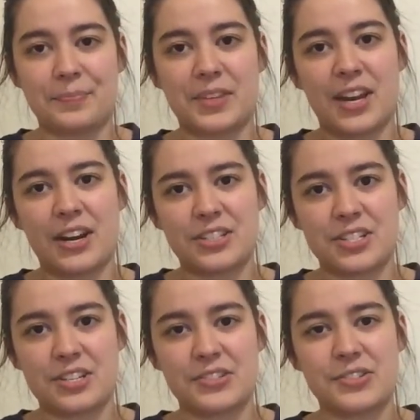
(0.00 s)

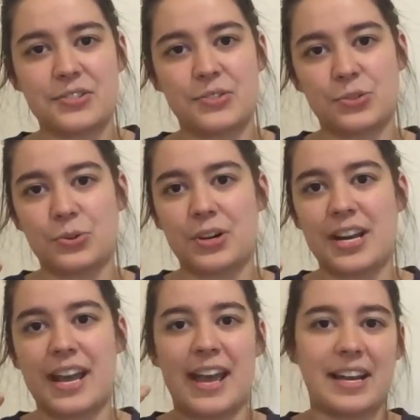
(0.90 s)
characters,
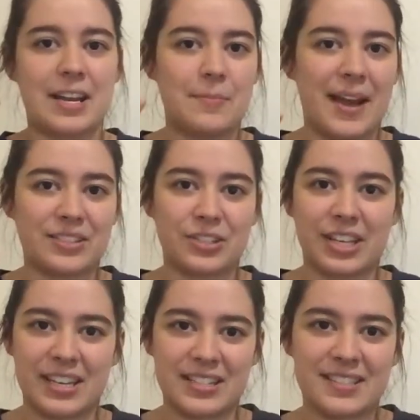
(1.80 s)
story, and impact on
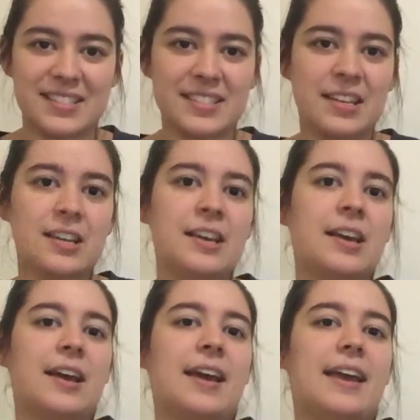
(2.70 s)
kids.
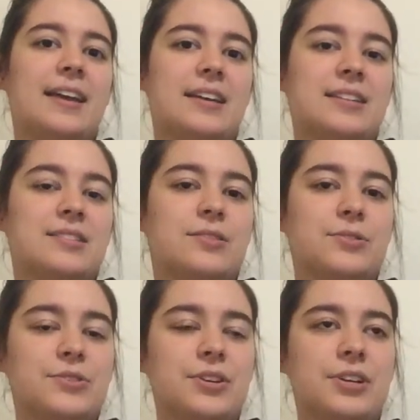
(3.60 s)
And
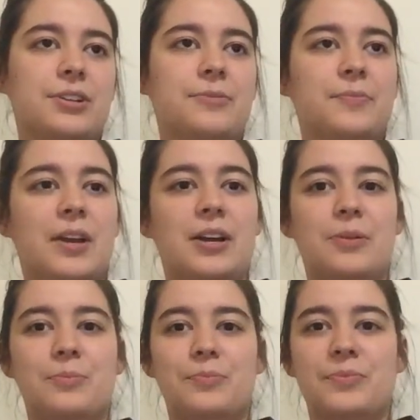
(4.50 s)
those are,
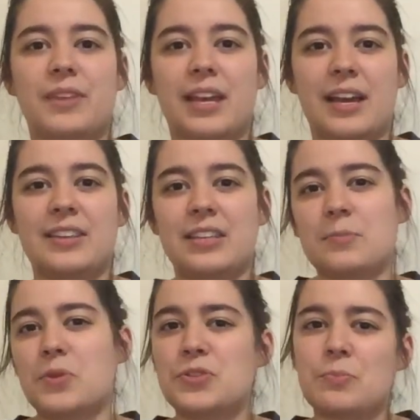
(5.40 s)
I think the
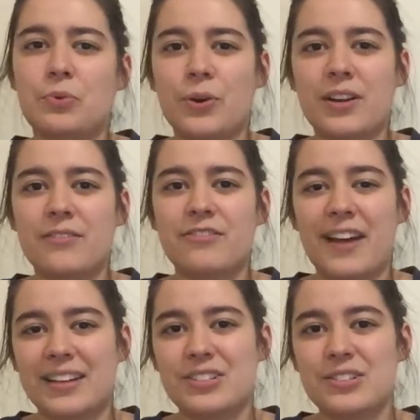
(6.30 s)
most important
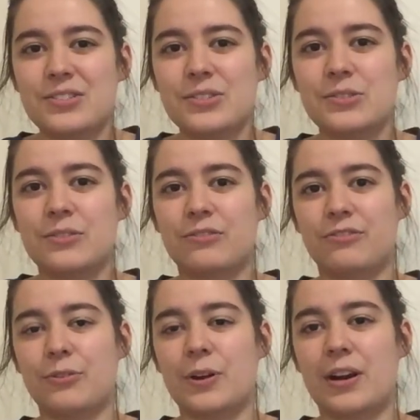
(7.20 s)
factors
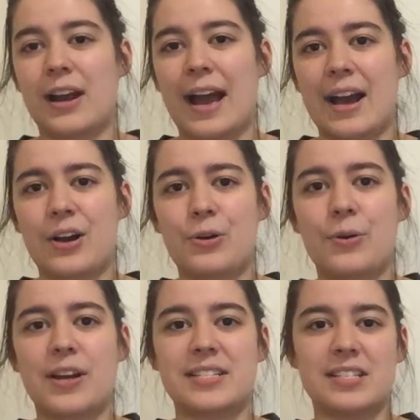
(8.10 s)
for
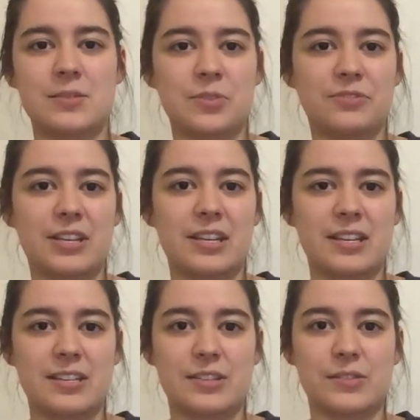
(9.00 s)
how a Disney movie
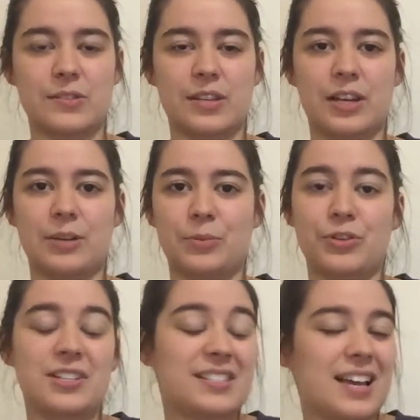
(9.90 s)
is
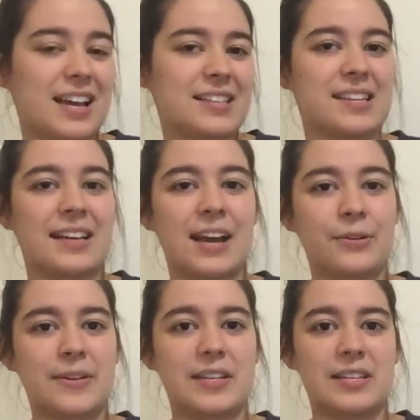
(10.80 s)
criticized and
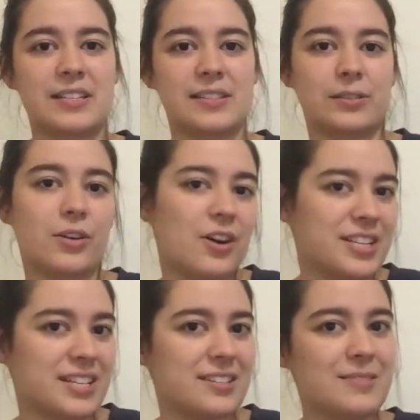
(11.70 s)
how it is
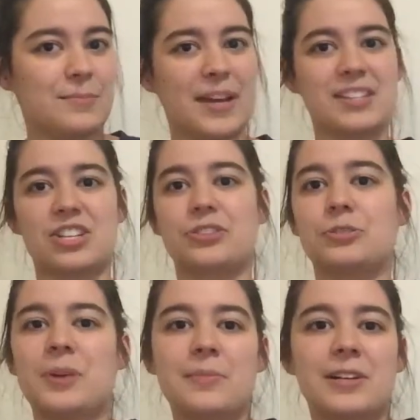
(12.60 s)
lauded by the
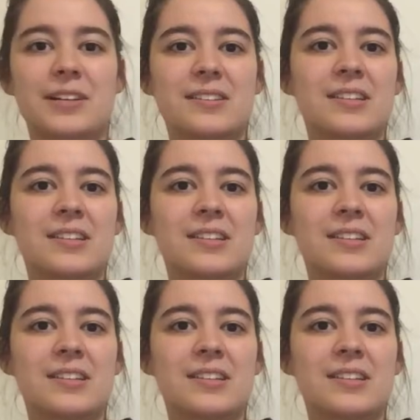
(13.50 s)
general public.